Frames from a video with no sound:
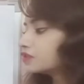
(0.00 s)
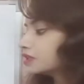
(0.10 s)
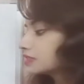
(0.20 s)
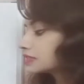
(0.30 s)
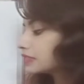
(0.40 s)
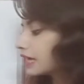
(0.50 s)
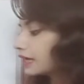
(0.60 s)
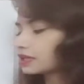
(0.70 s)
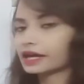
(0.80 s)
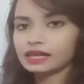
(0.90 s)
First,
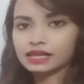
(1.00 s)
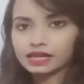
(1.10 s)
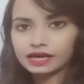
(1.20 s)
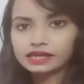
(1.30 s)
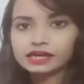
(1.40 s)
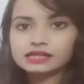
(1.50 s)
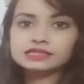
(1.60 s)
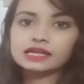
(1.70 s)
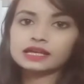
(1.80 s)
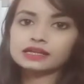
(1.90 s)
that I like, and
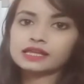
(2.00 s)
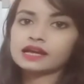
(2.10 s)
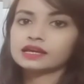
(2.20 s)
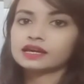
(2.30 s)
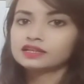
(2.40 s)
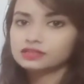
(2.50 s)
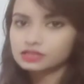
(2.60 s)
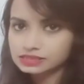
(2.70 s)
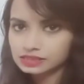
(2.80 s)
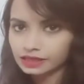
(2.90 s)
second, that I
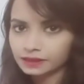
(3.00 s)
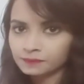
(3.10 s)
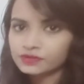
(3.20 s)
dislike.